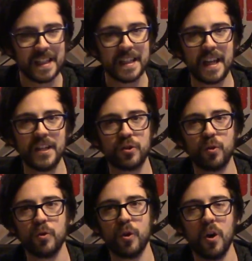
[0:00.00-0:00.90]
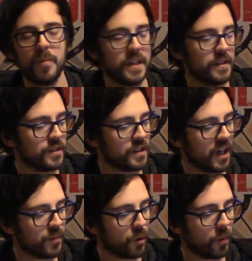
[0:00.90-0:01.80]
Against Horde armies,
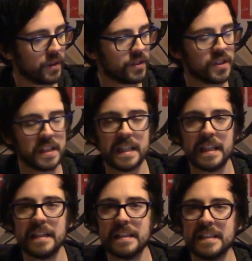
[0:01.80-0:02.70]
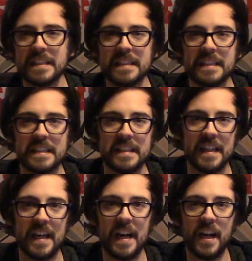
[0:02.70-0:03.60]
I'd probably say,
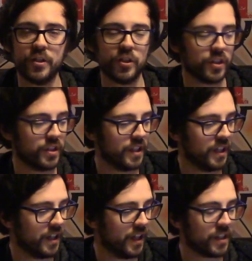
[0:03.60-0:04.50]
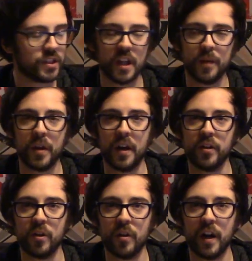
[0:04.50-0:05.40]
nah, just accept that
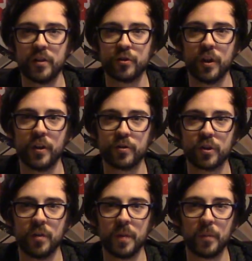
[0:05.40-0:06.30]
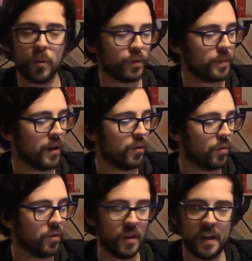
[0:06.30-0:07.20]
your Ironstrider is going to be pulled
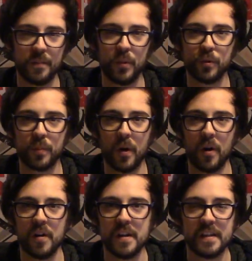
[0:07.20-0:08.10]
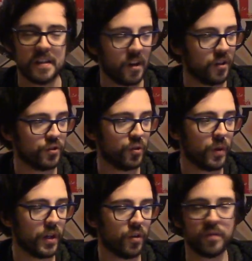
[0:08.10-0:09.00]
apart under the
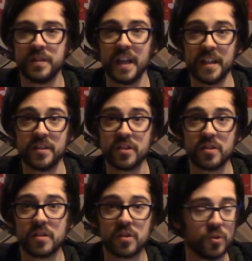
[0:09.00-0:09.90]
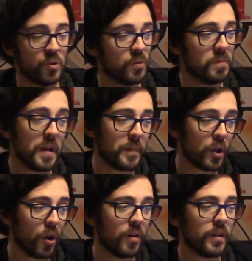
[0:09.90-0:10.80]
weight of dice. So maybe
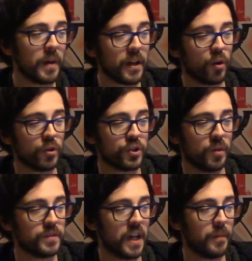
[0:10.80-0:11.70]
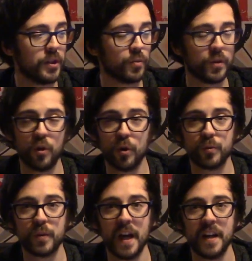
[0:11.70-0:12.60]
not, you might cause some damage with the
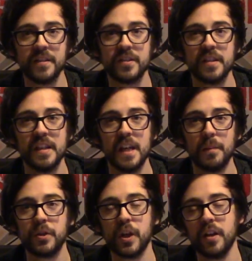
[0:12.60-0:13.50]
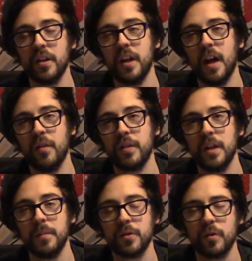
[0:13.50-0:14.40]
autocannons, but generally I'd
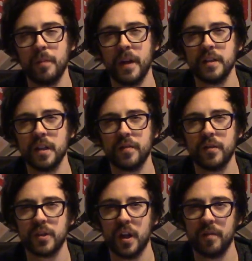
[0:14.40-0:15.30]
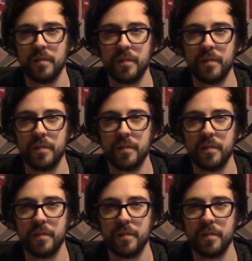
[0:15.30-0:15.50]
keep this one in mind if there's a